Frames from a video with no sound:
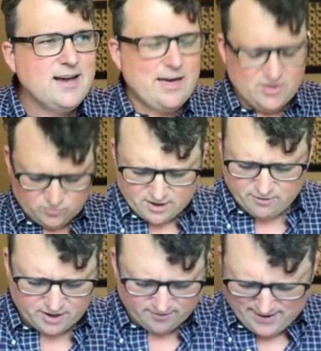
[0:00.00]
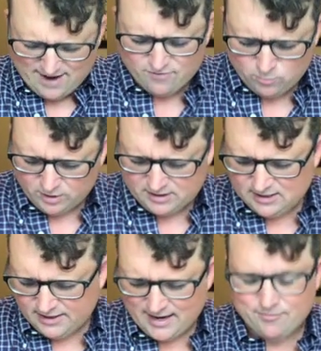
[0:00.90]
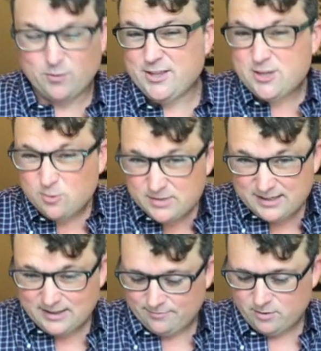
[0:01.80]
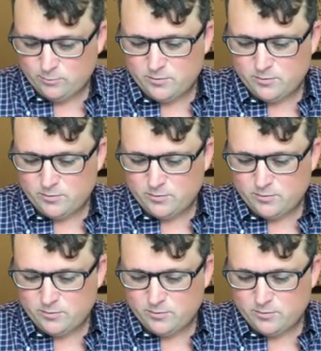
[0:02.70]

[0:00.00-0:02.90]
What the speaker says: And this rhetoric of everyone, killing everyone. They don't kill everyone.